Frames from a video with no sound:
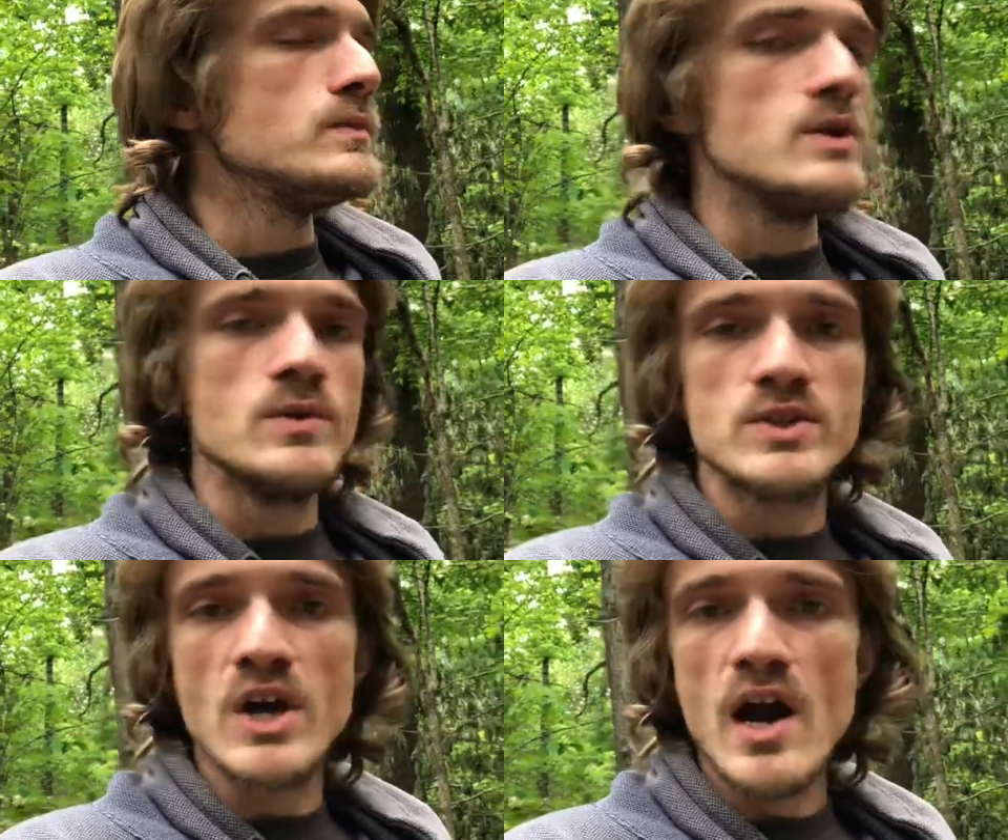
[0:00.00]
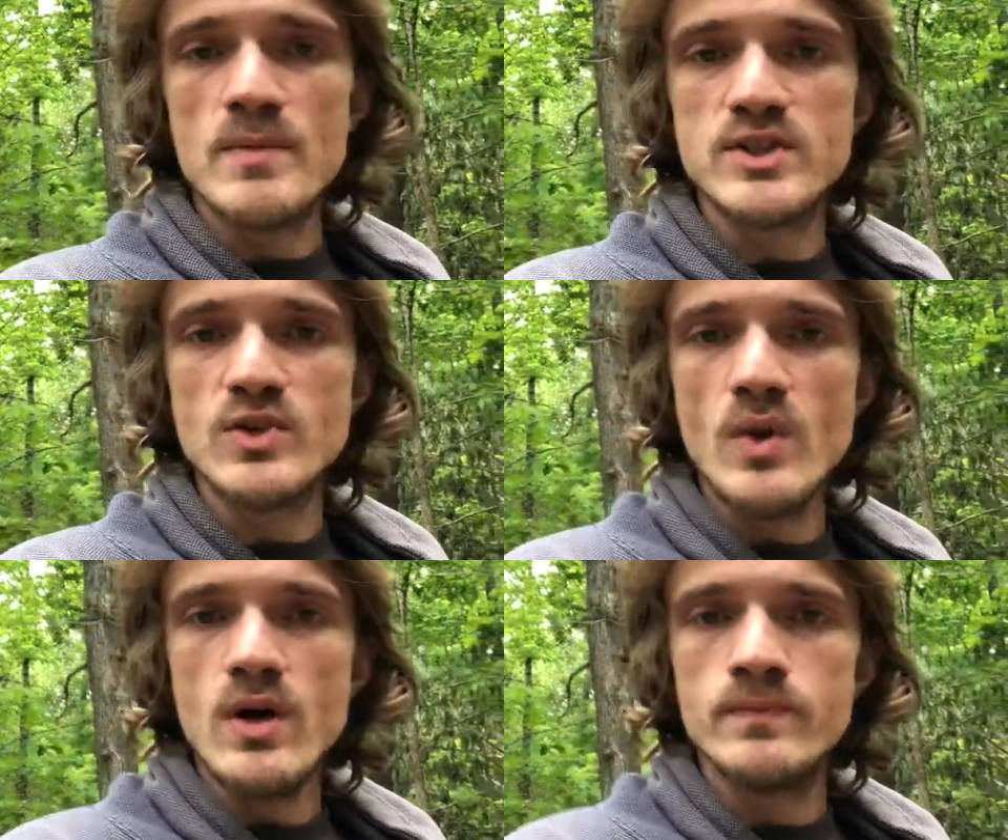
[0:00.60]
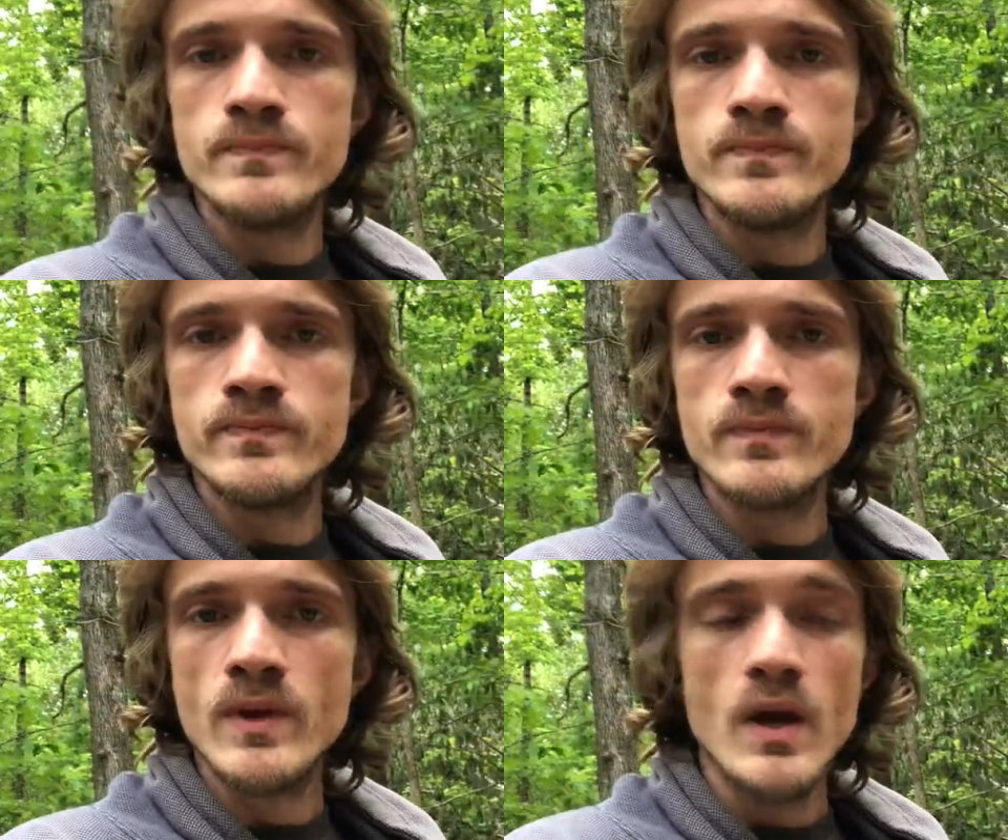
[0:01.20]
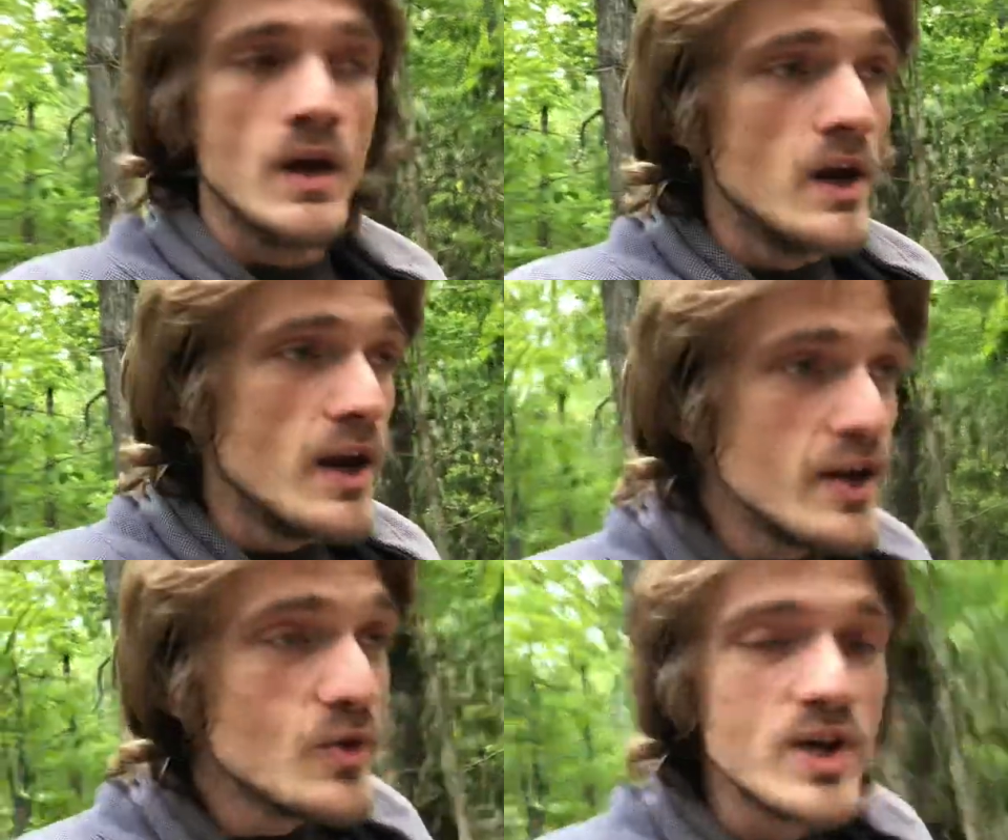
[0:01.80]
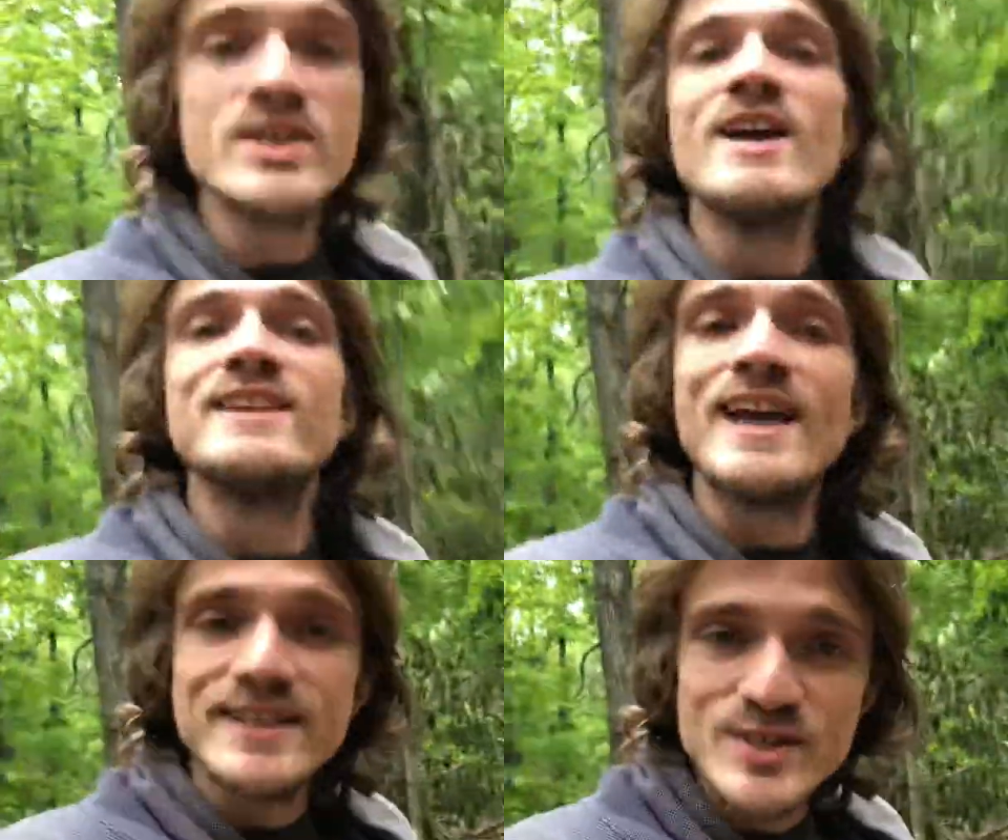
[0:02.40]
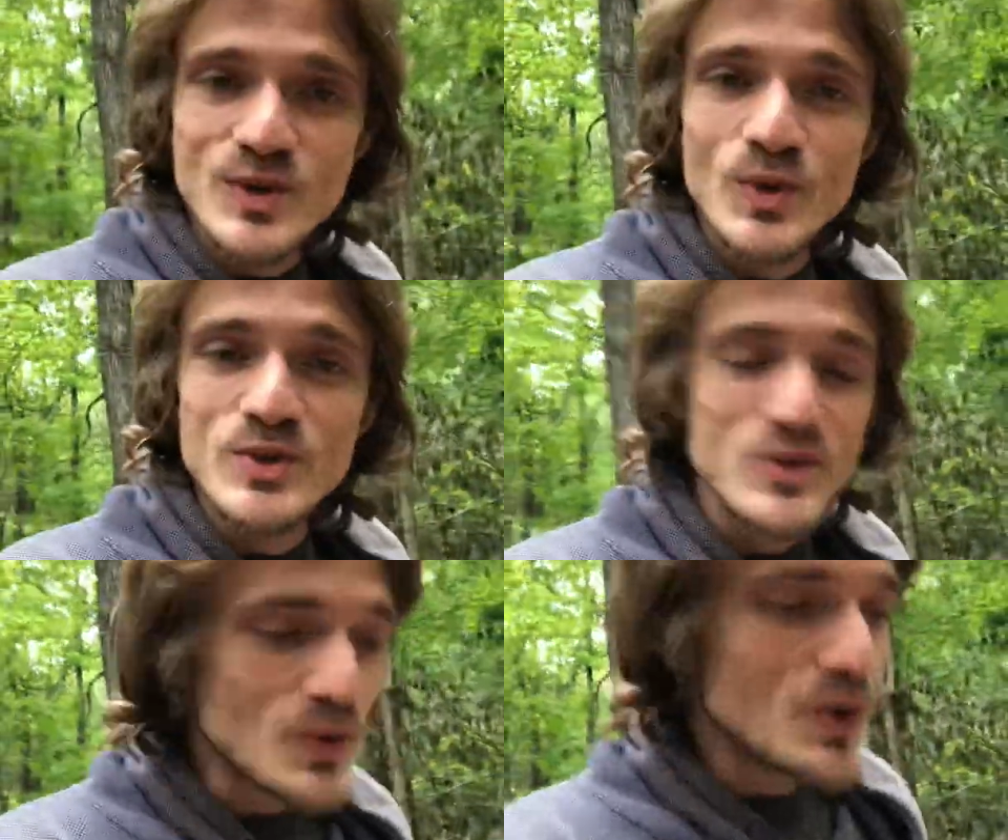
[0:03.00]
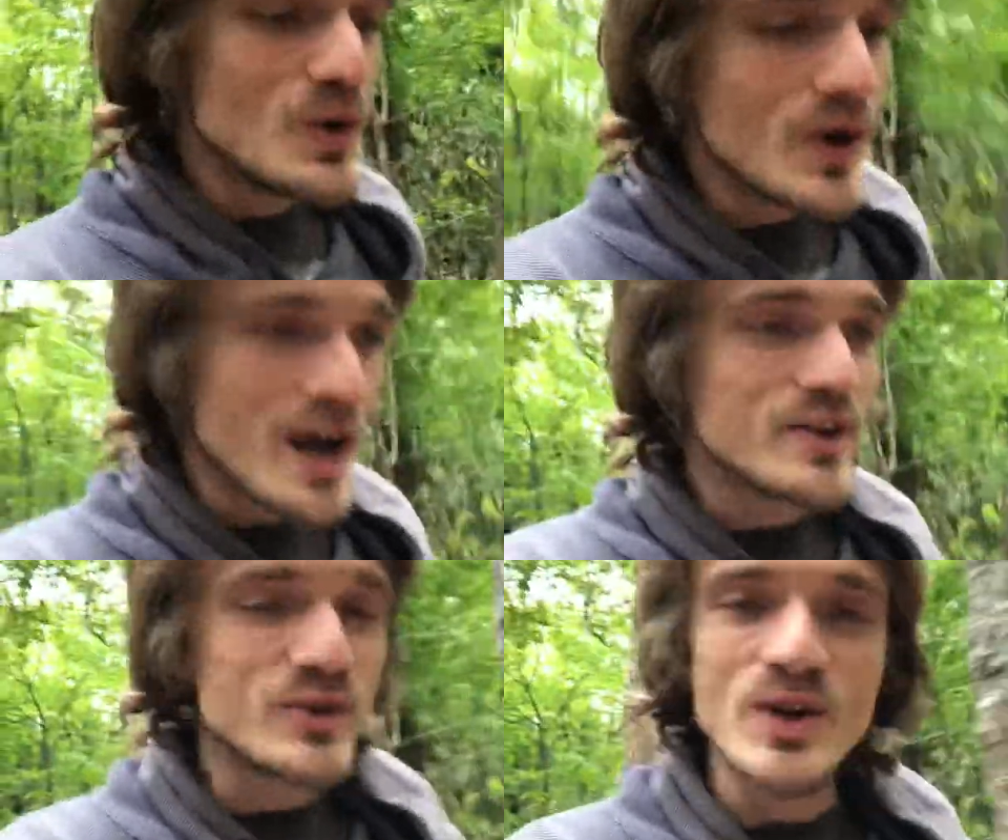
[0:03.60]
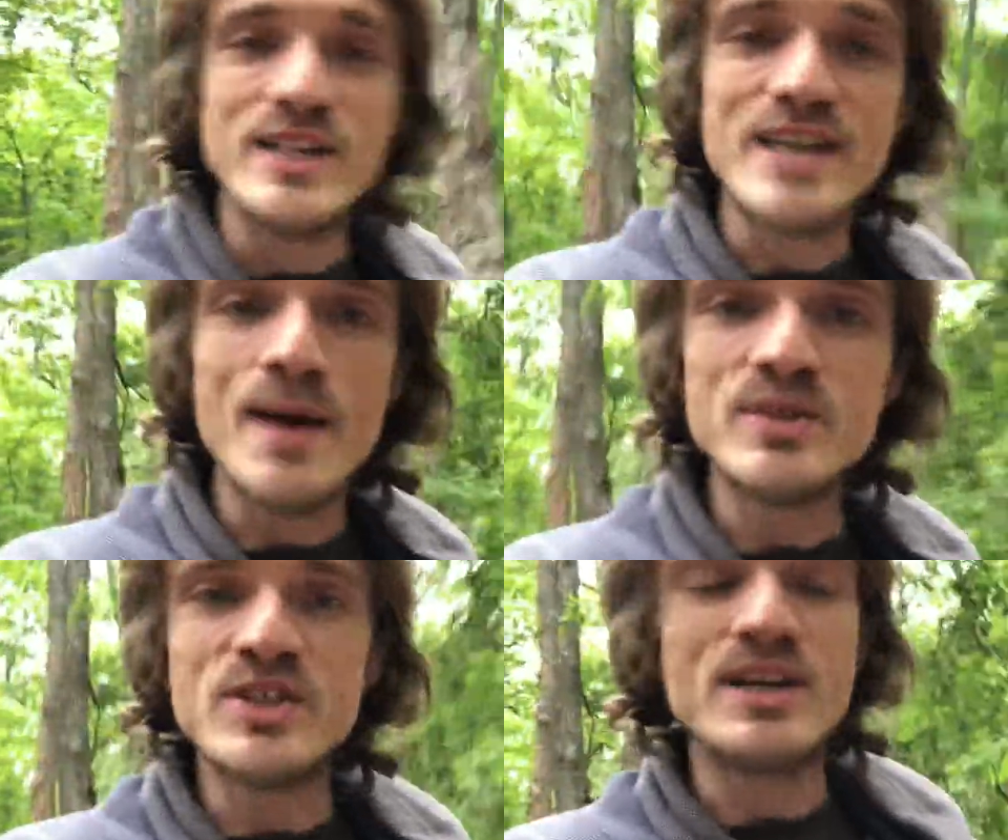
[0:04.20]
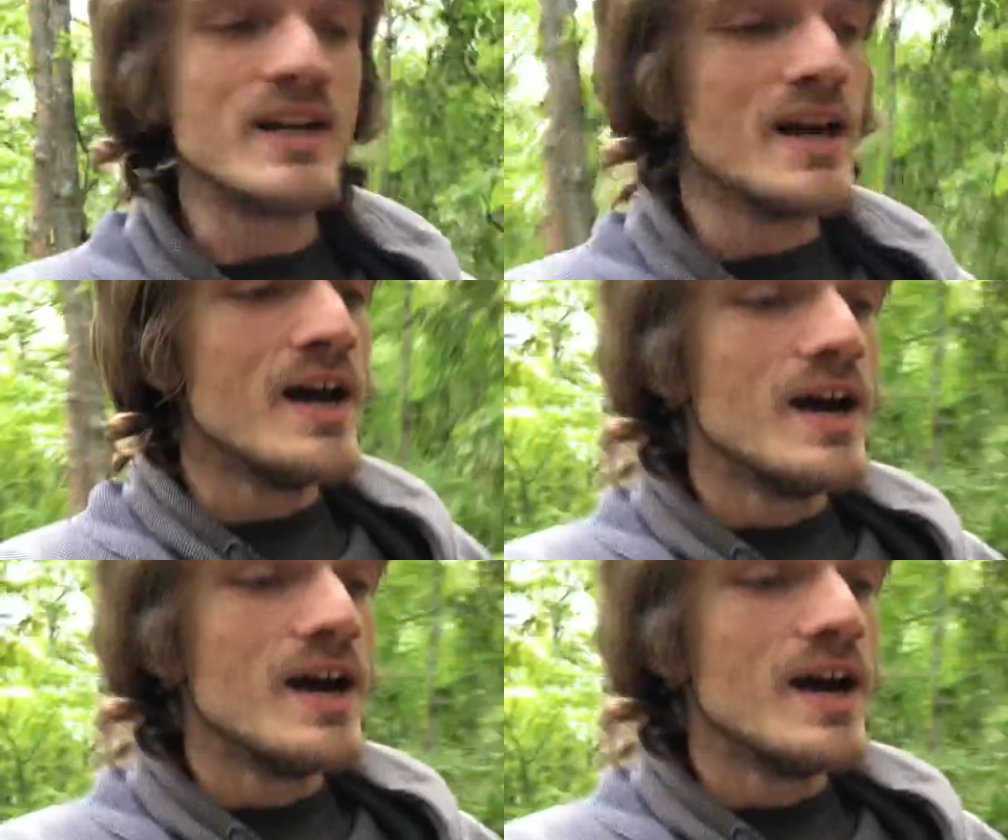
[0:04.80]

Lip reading: use time as you will. Anyways, that's the tutorial on how to create a time machine.